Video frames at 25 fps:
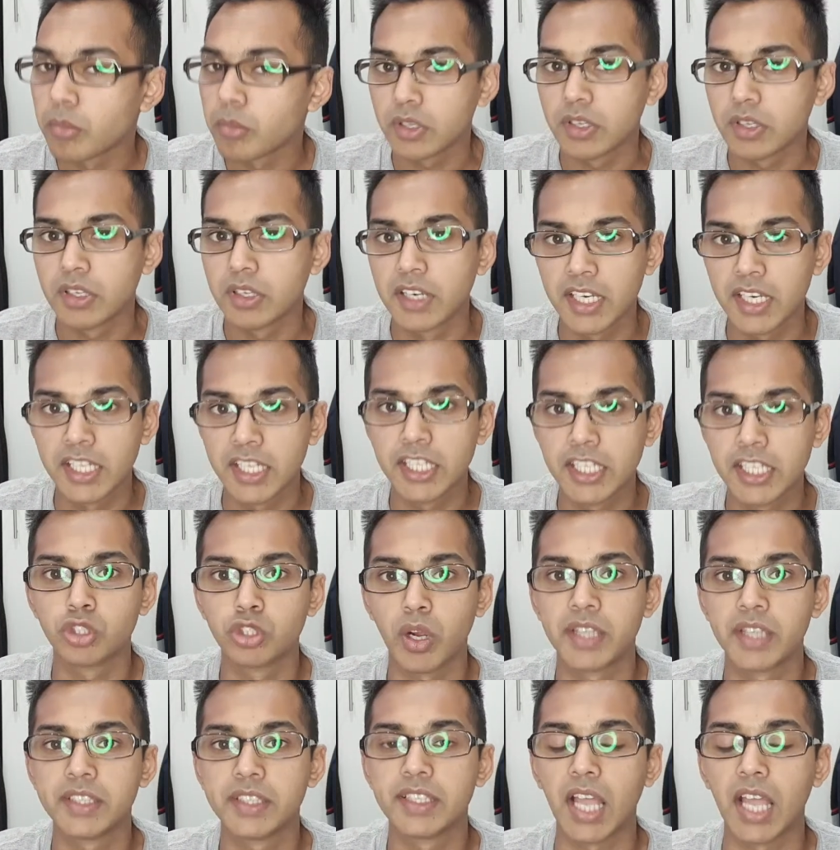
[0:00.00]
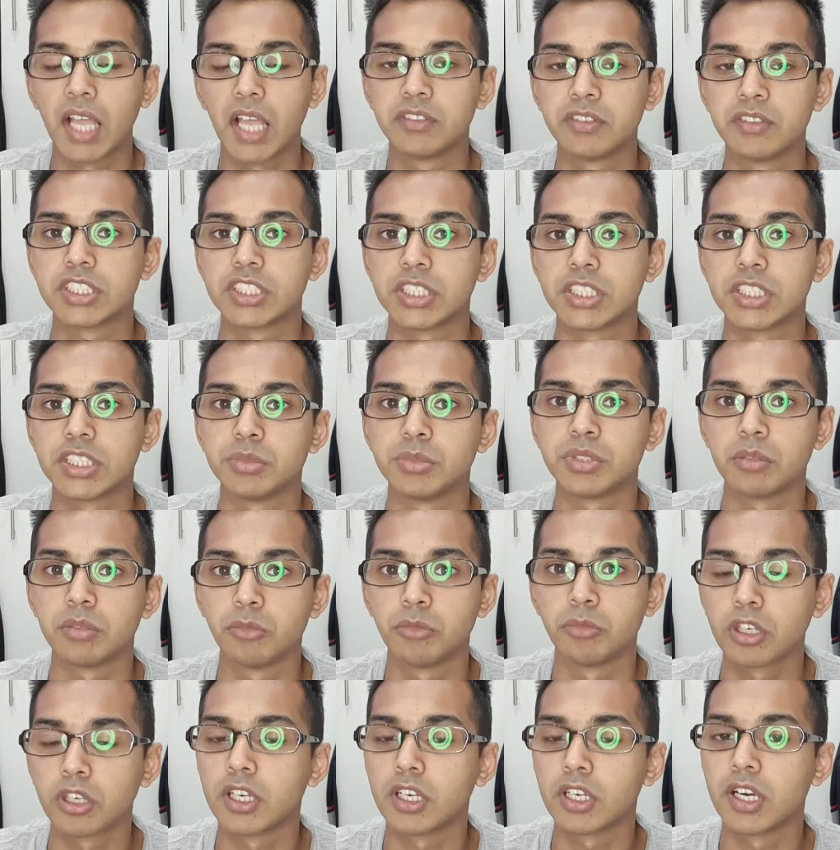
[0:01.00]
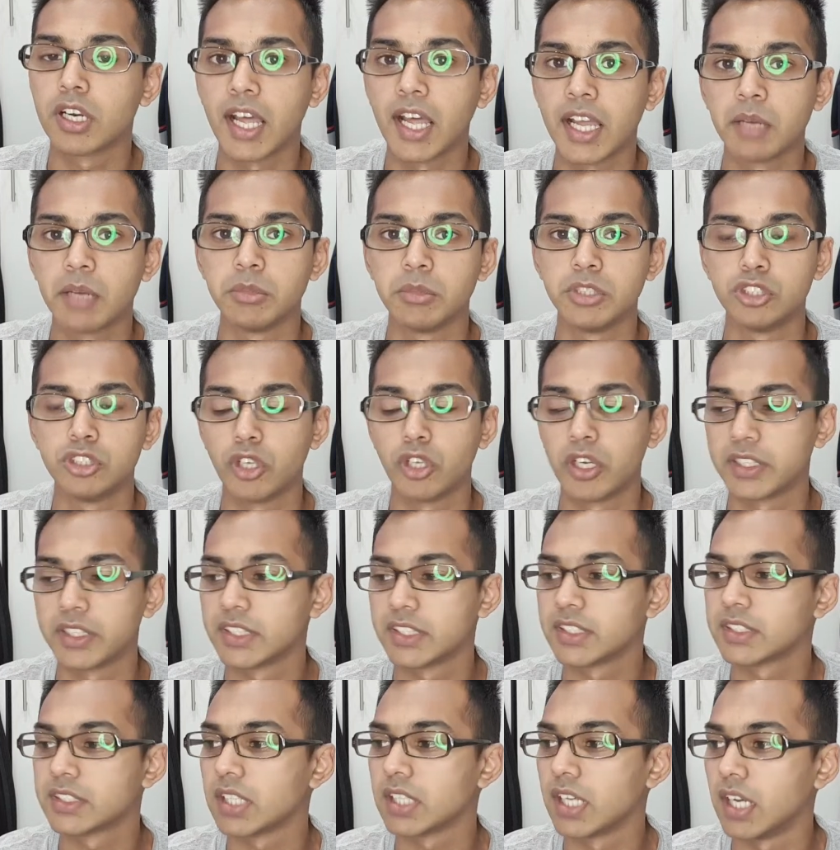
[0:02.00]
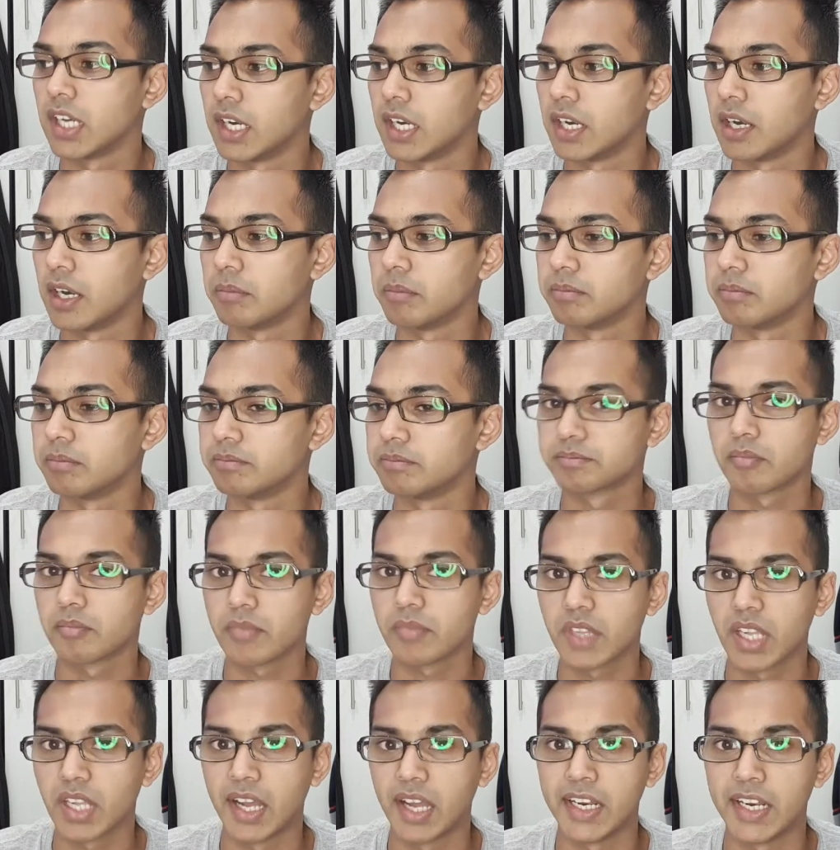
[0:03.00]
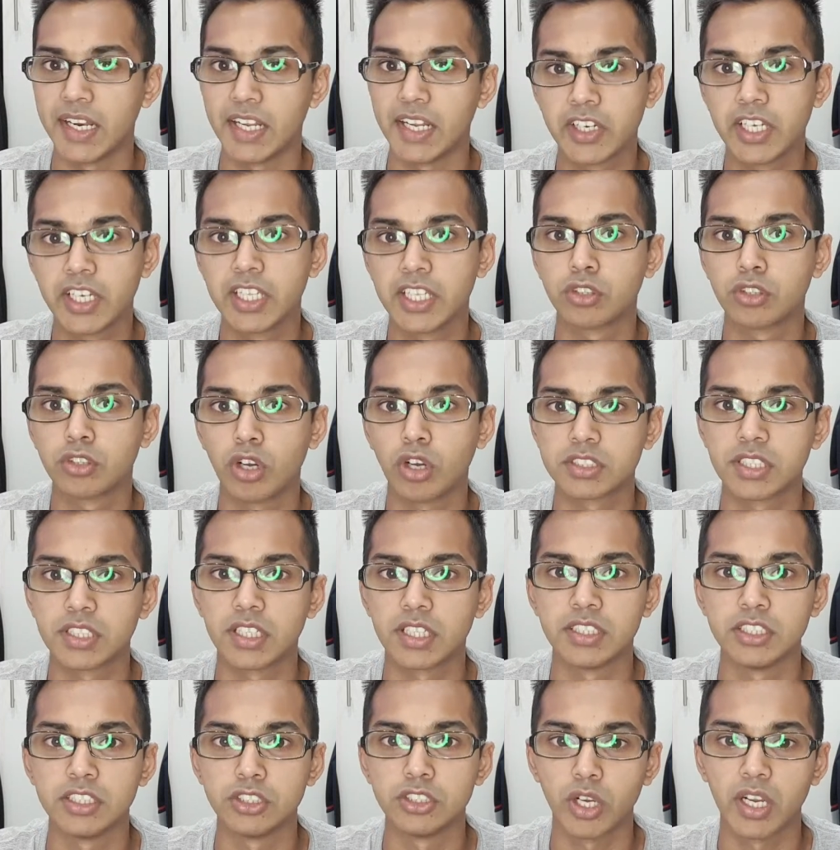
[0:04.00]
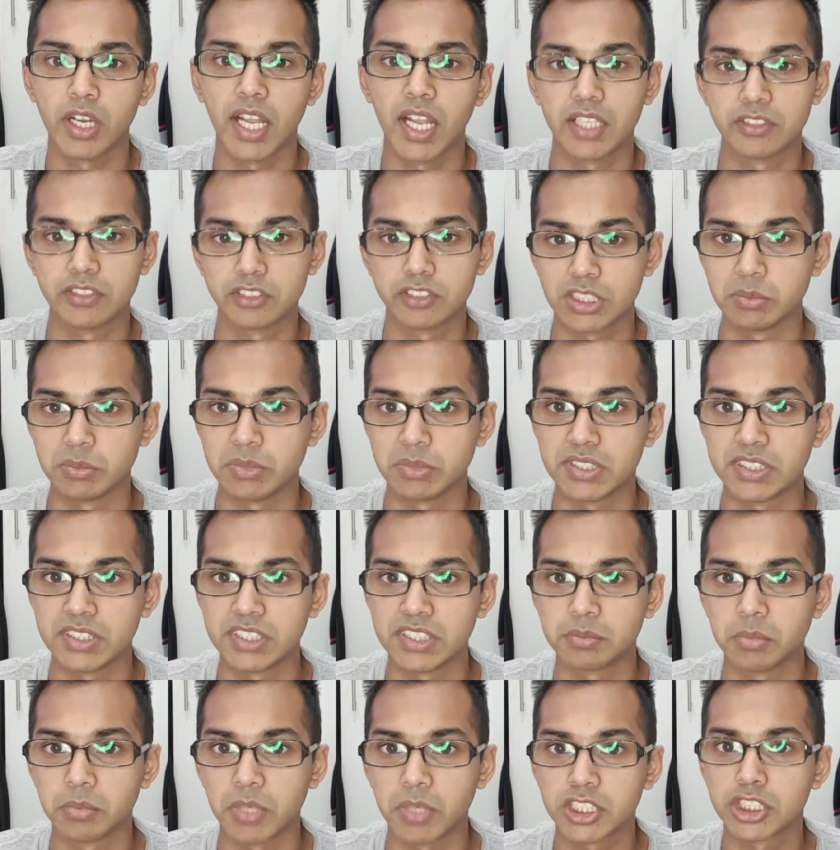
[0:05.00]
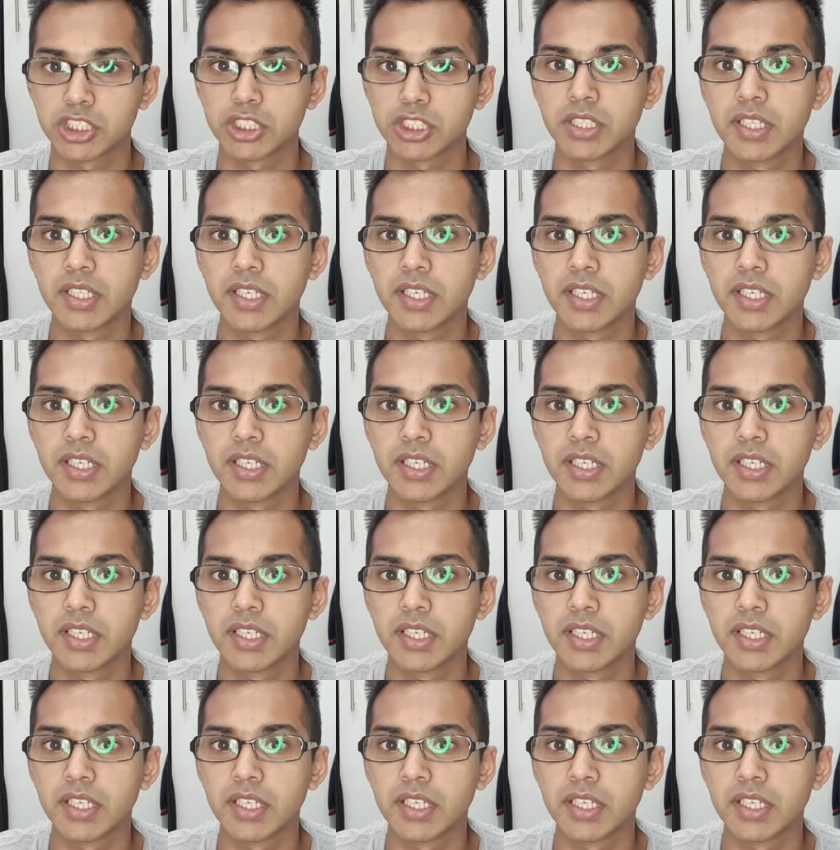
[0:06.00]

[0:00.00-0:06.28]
Really enjoying the live streams. I'm not gonna lie, I'm enjoying it. I never really thought I'd enjoy live streaming this much.